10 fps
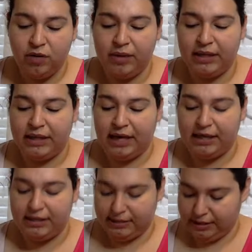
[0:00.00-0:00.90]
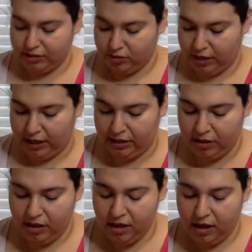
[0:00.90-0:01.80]
with the sixth grade
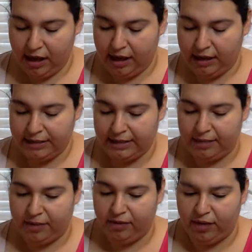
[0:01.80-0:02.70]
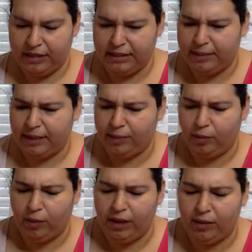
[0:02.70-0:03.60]
assignment number
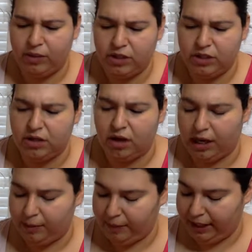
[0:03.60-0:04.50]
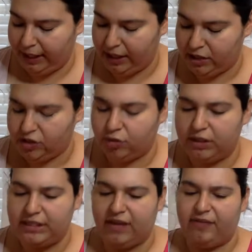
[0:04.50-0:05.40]
1, which is on page
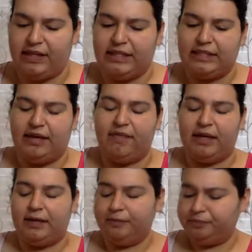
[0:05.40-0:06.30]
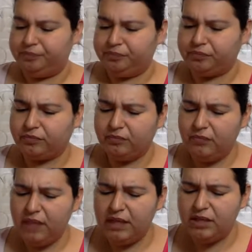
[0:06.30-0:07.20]
377.
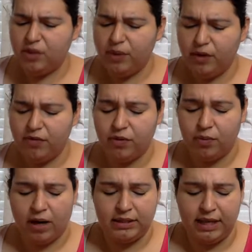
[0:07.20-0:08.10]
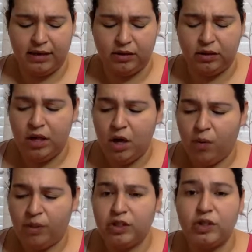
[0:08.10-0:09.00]
It's going over the rock cycle,
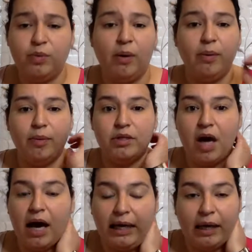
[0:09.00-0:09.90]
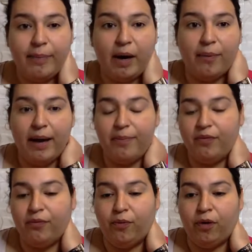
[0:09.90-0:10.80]
which is what we were talking about right
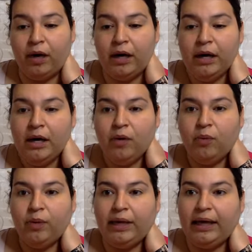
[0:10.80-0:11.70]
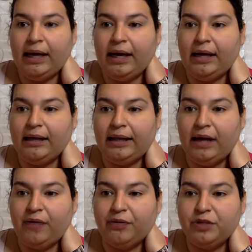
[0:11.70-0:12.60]
before we let
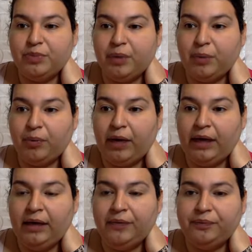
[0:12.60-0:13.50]
out for spring break.